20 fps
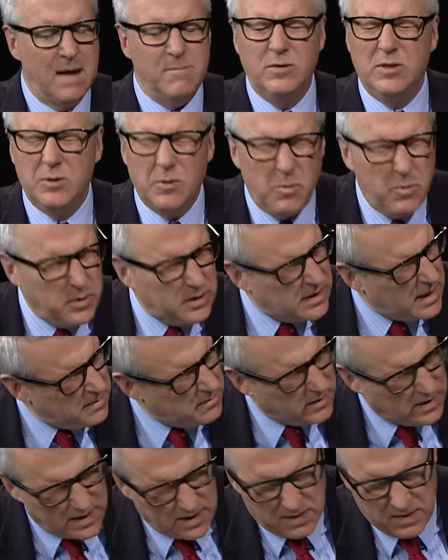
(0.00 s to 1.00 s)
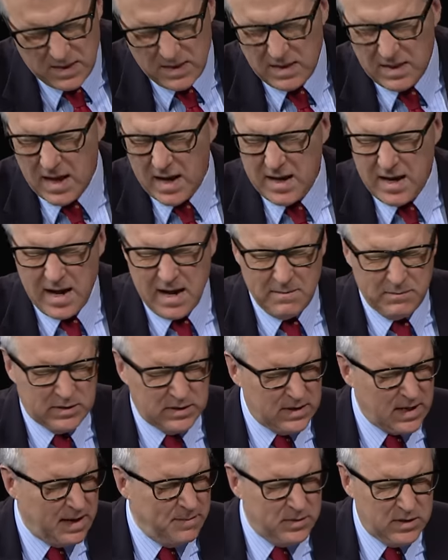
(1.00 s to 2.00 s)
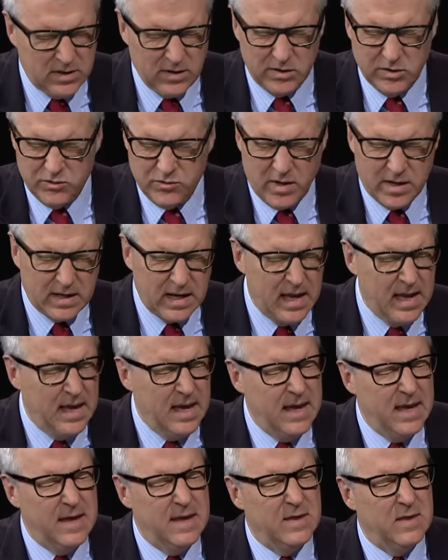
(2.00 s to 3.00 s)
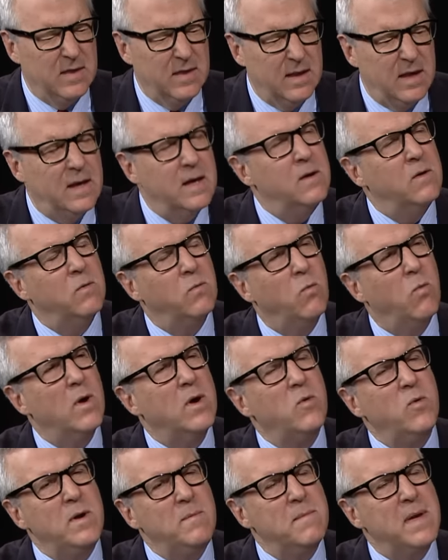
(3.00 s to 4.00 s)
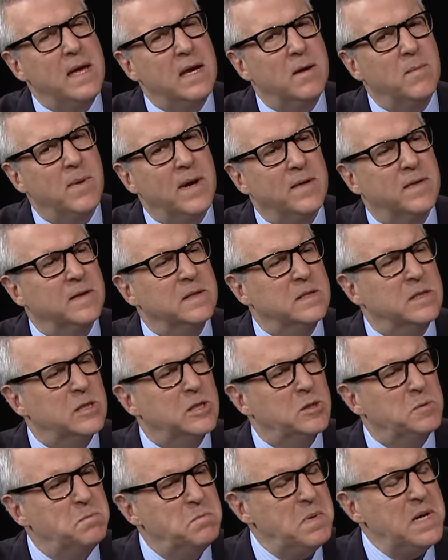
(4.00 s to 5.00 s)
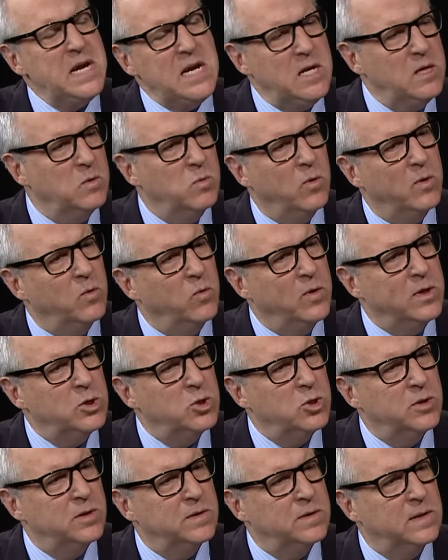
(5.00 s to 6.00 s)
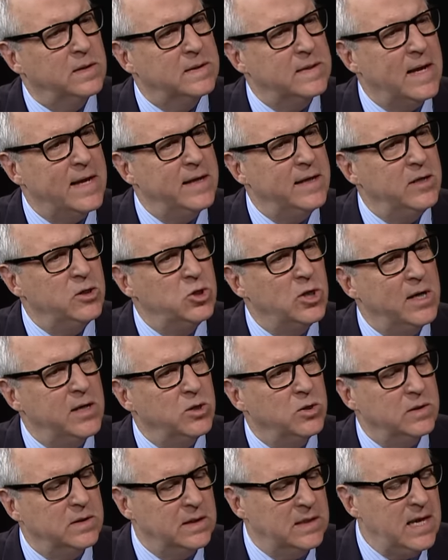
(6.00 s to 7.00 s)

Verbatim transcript: I'm so I'm I, am i I'm, I'm still struck. What do we make about the speed with which society changes?